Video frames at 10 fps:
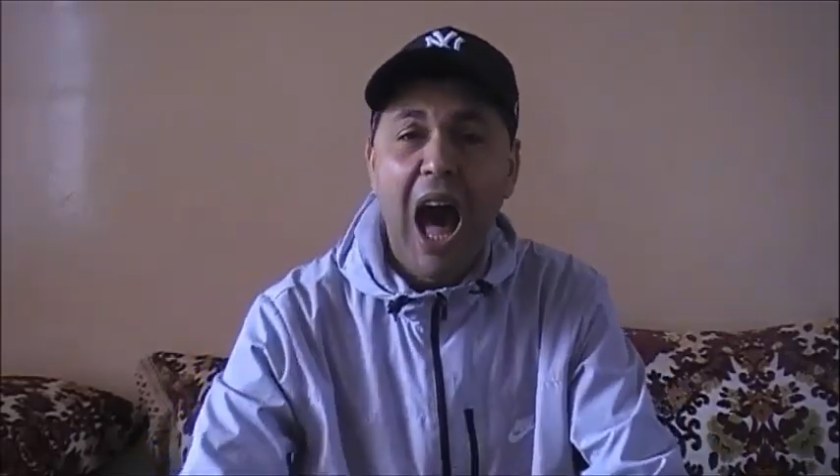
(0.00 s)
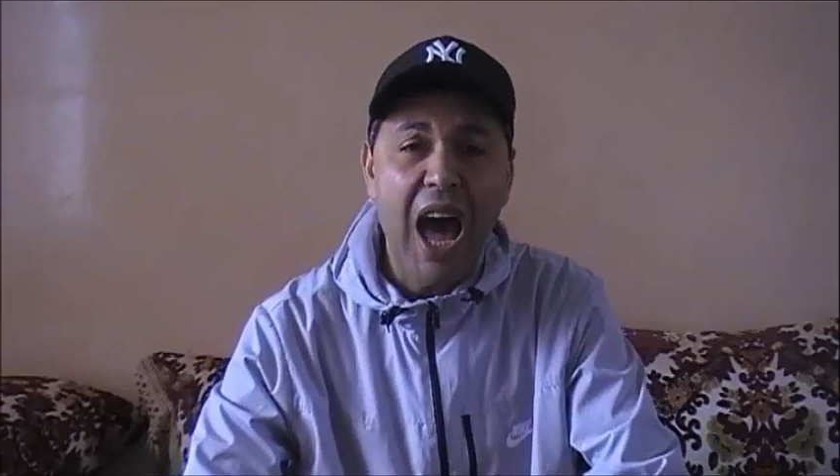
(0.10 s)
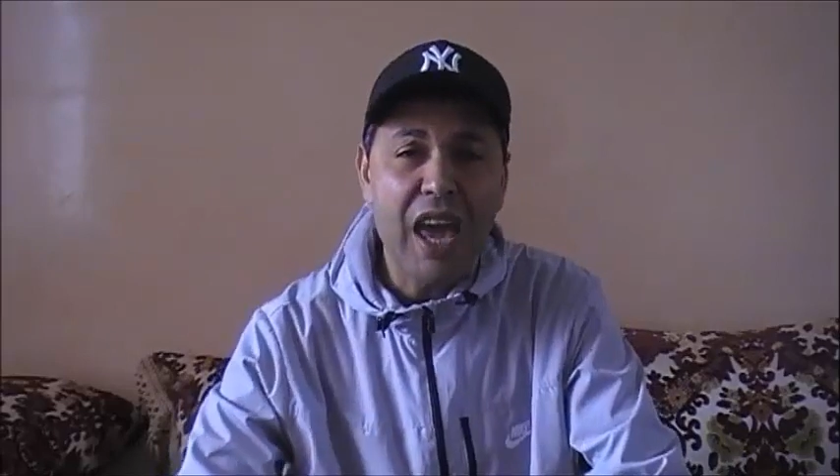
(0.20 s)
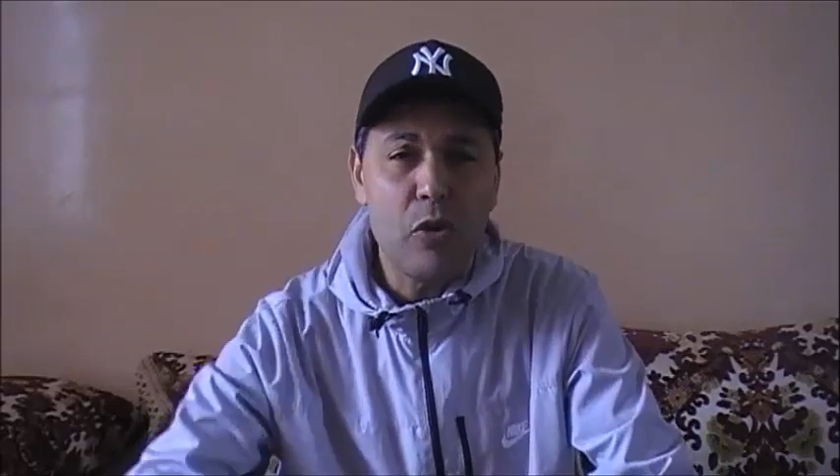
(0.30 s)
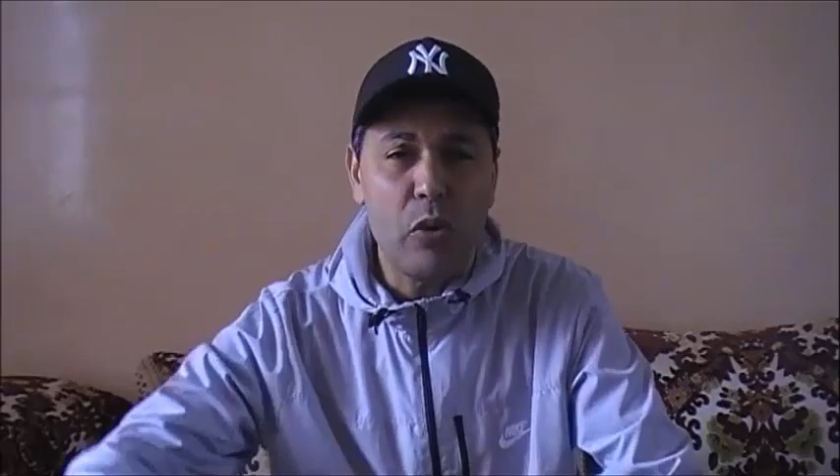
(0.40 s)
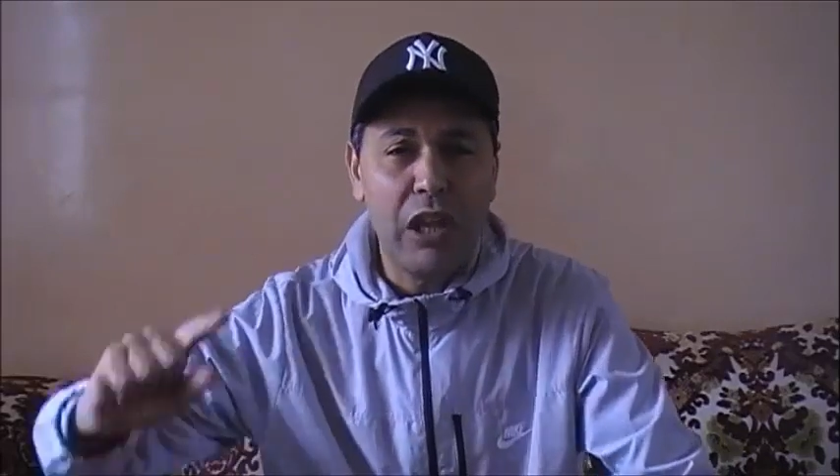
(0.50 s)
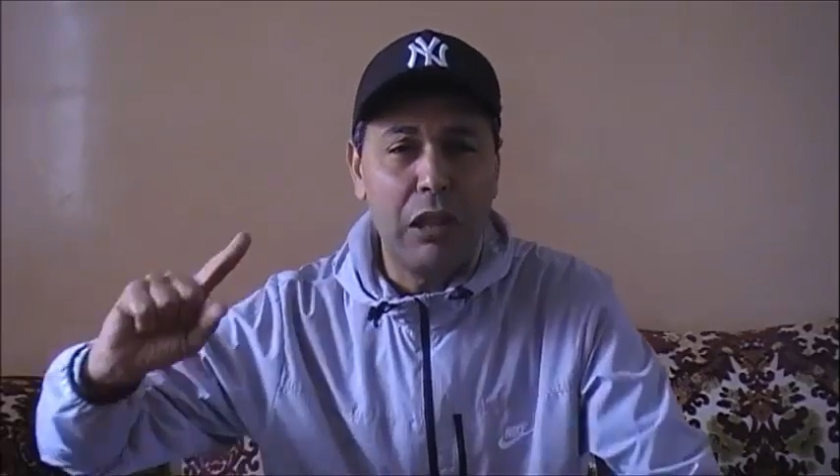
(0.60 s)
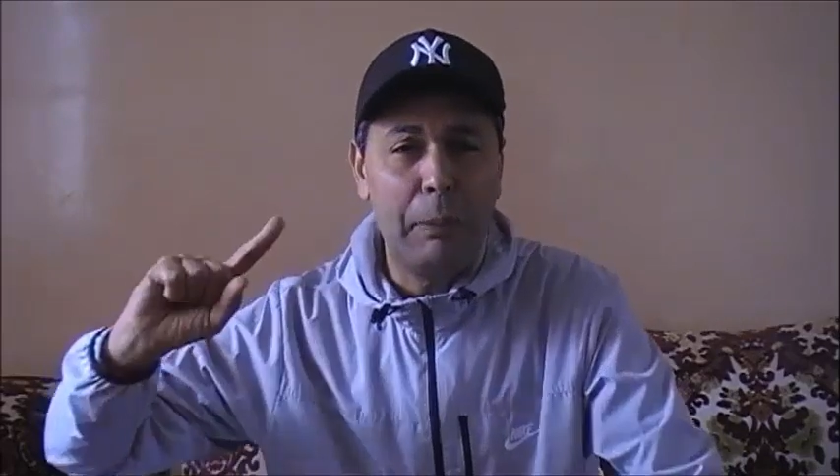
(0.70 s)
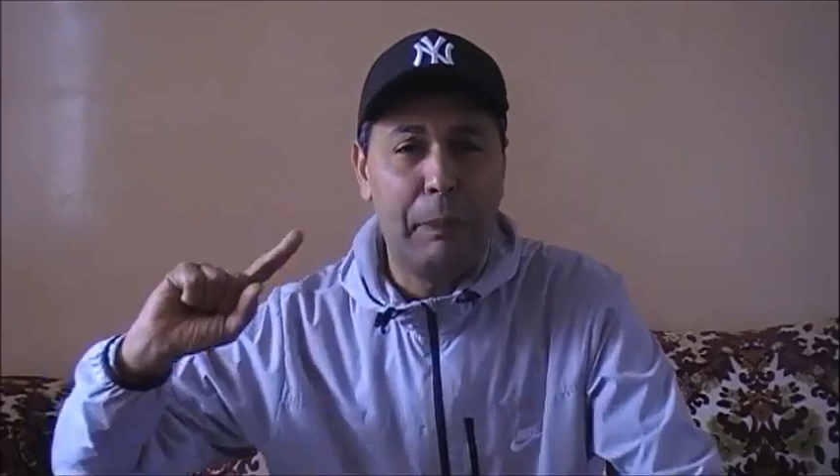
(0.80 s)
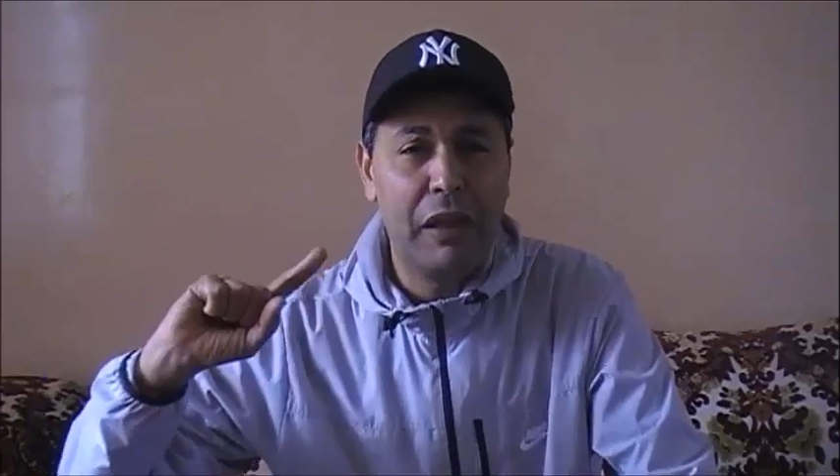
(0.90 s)
I
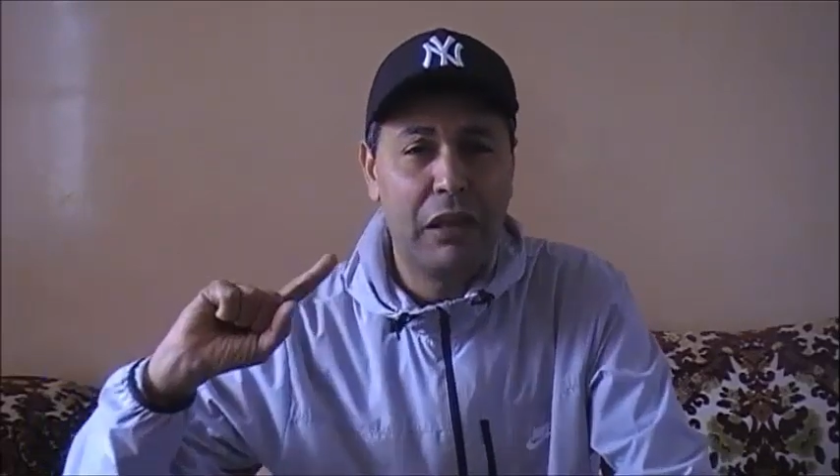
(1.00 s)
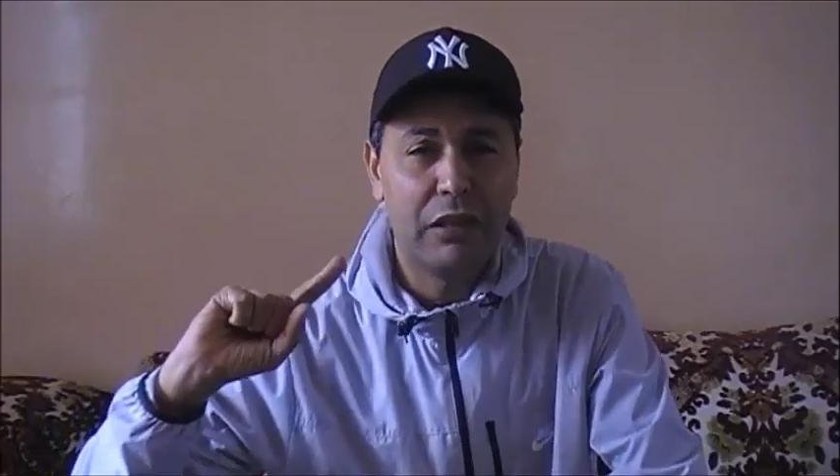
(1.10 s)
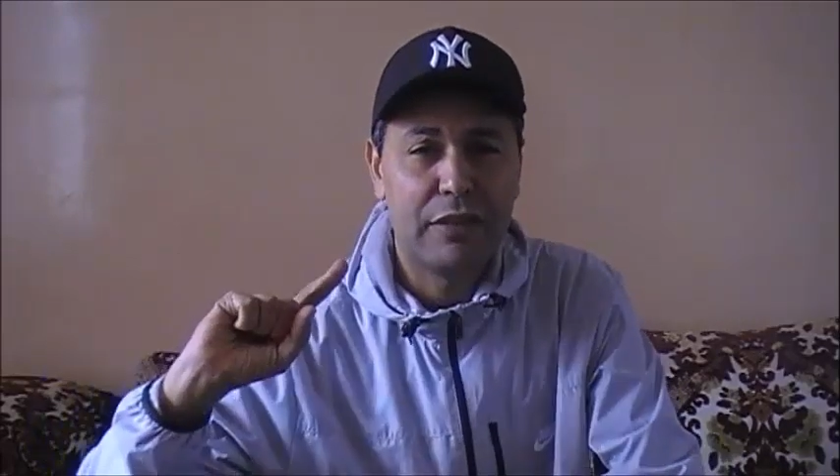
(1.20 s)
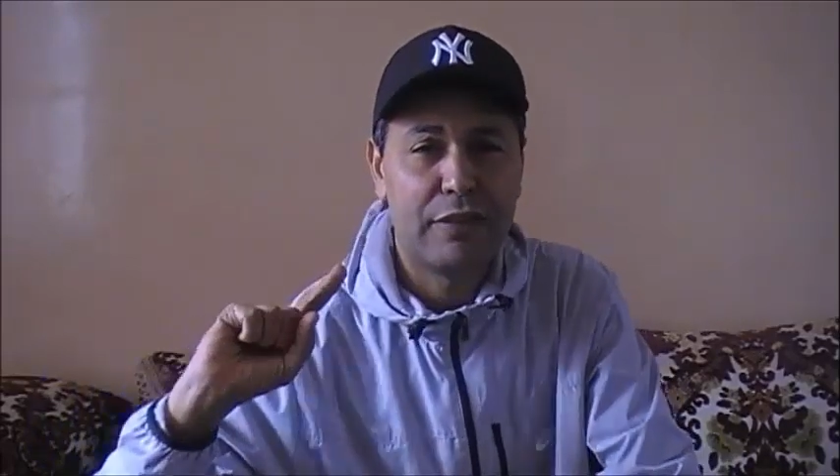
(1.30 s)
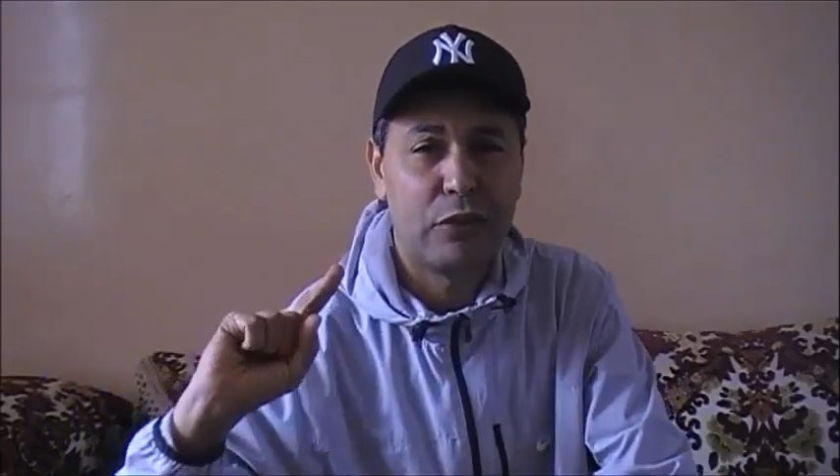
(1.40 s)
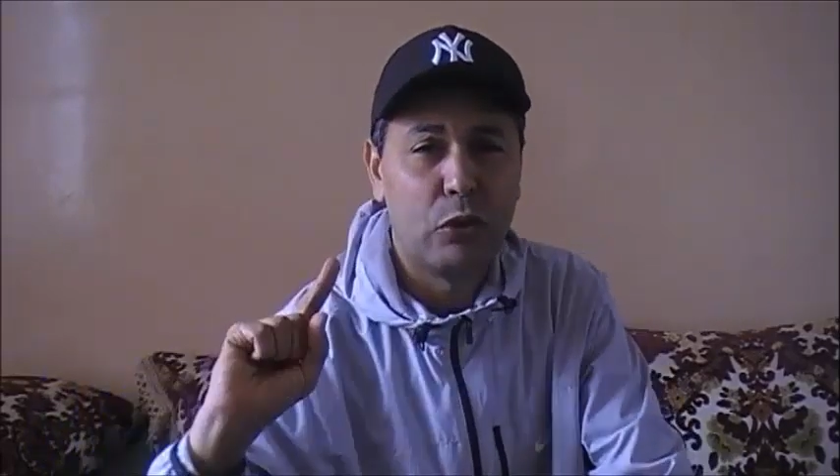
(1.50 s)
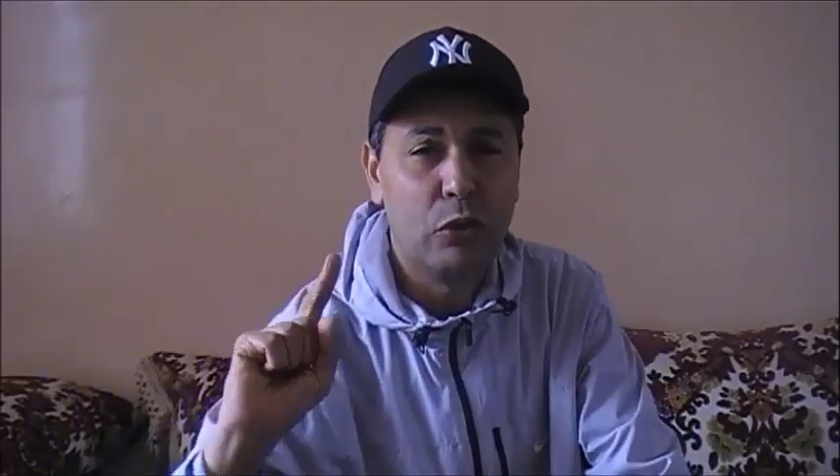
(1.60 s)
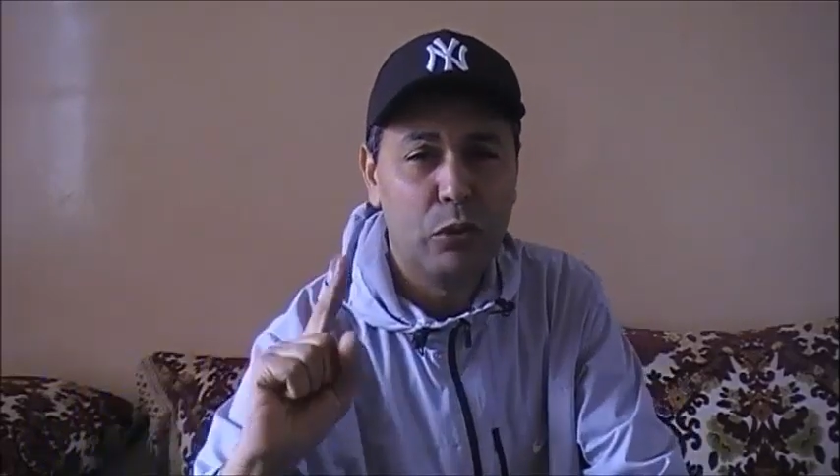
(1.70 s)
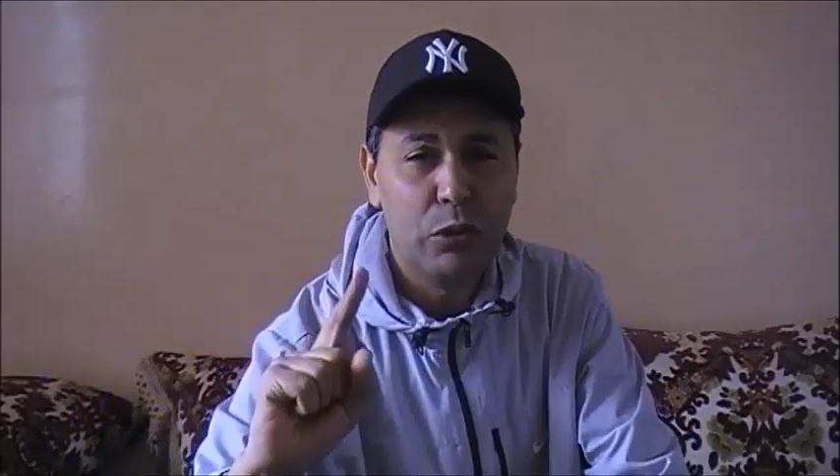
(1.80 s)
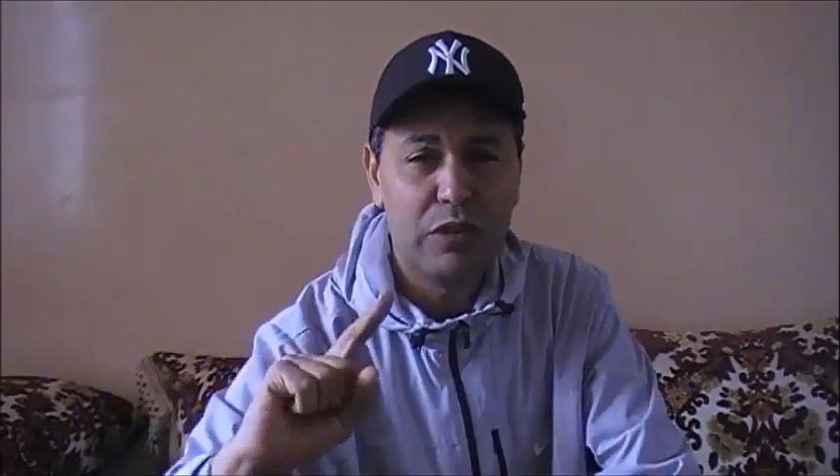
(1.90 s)
will build
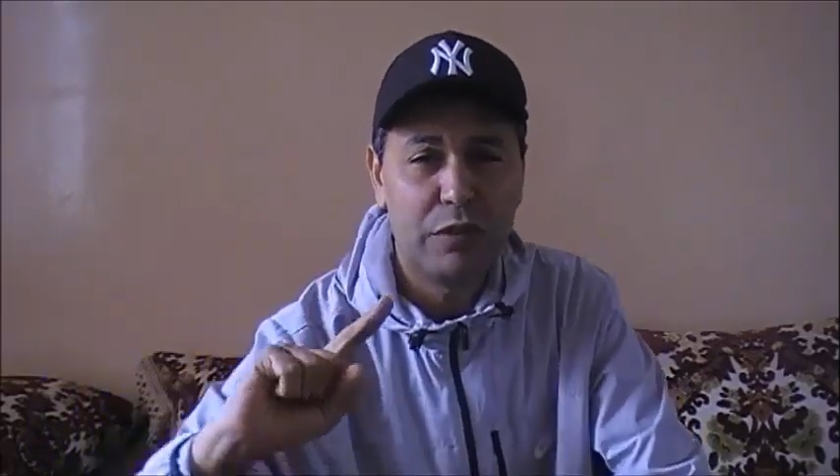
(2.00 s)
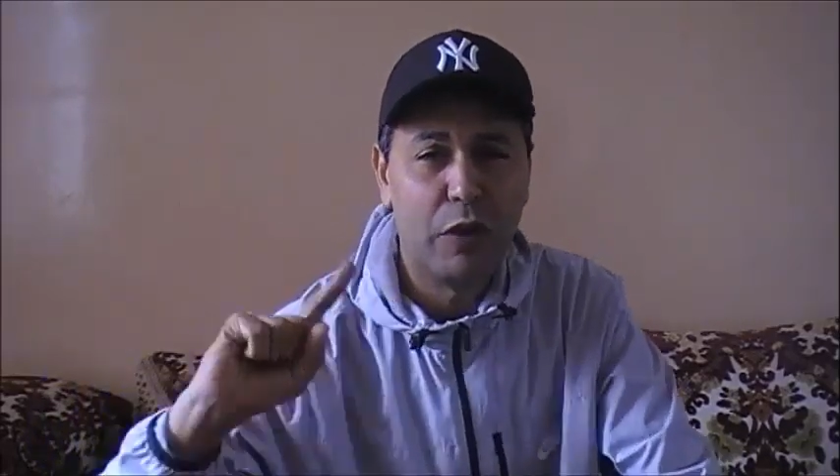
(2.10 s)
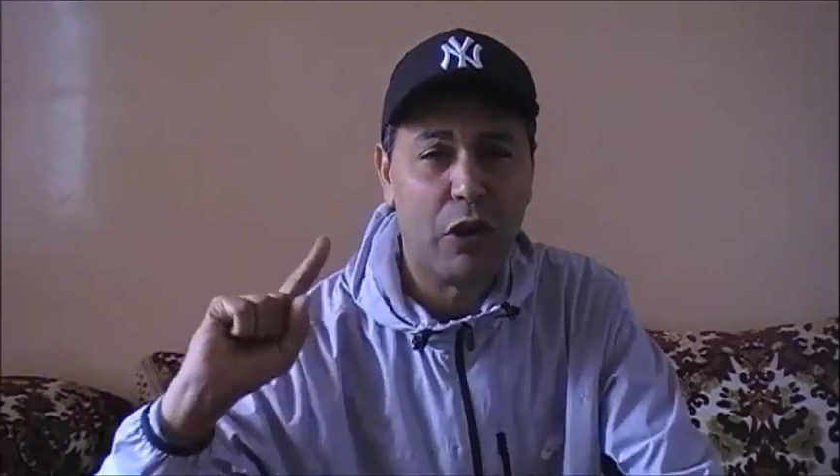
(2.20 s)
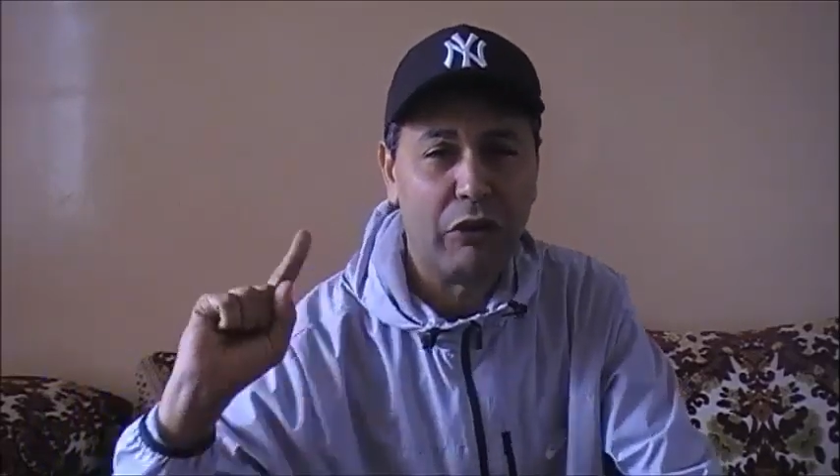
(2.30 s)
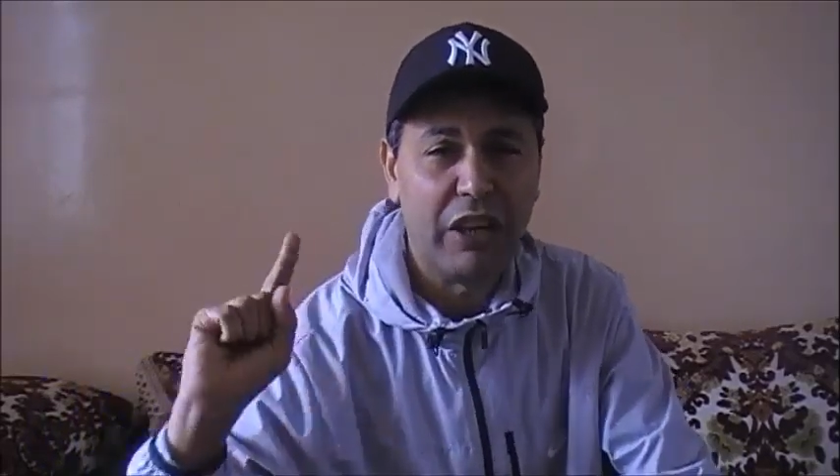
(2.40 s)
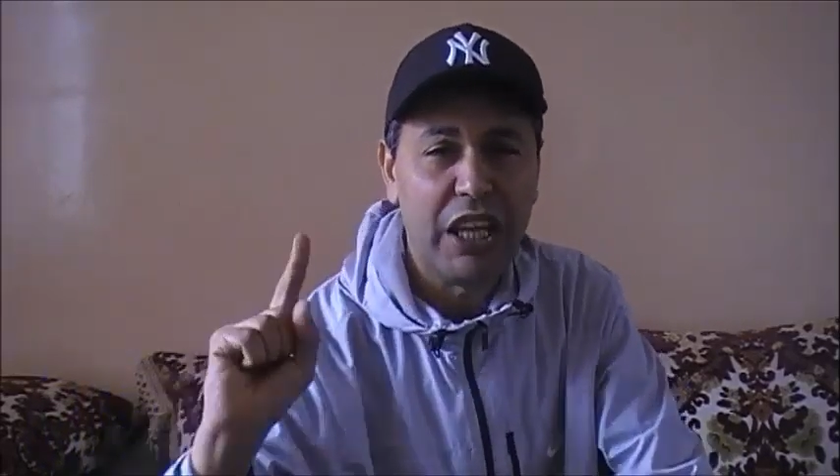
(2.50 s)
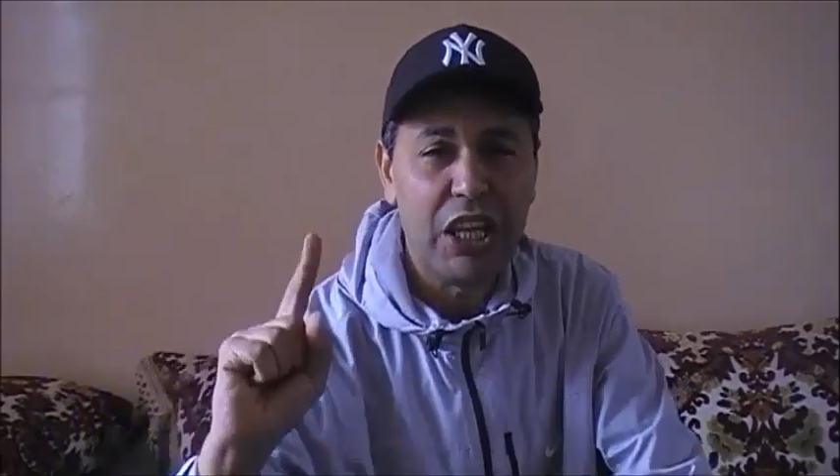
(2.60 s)
schools for